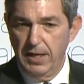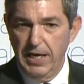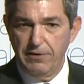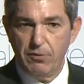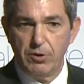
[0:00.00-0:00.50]

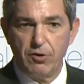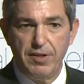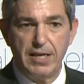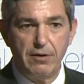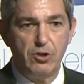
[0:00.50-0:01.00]
If you were to
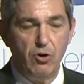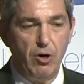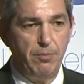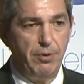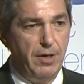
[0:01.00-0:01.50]
think of
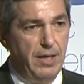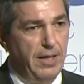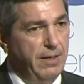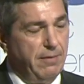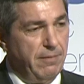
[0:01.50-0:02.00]
Europe,
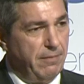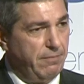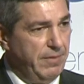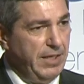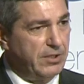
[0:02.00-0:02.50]
the